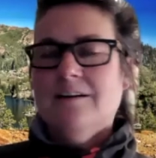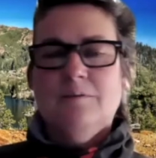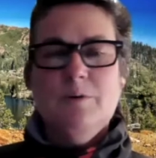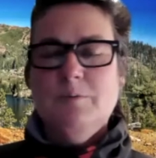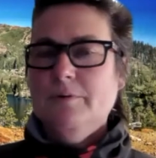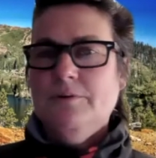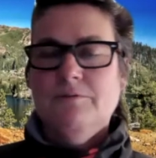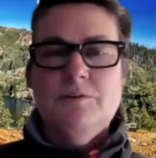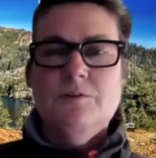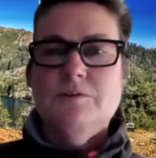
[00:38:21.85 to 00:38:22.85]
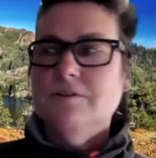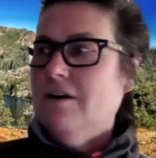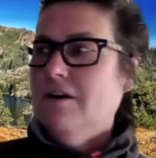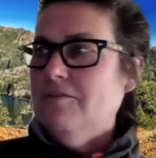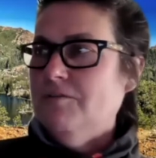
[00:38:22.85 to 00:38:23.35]
We blew a fuse. Do y'all
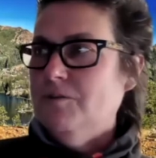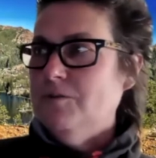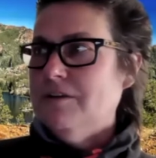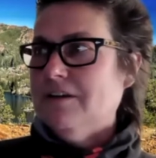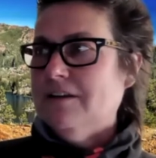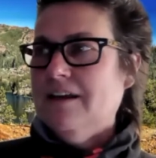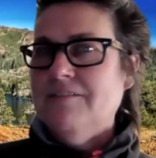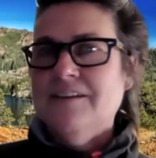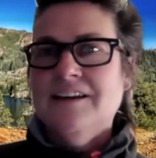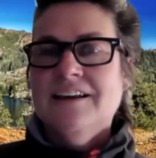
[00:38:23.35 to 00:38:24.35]
have a fuse I can have?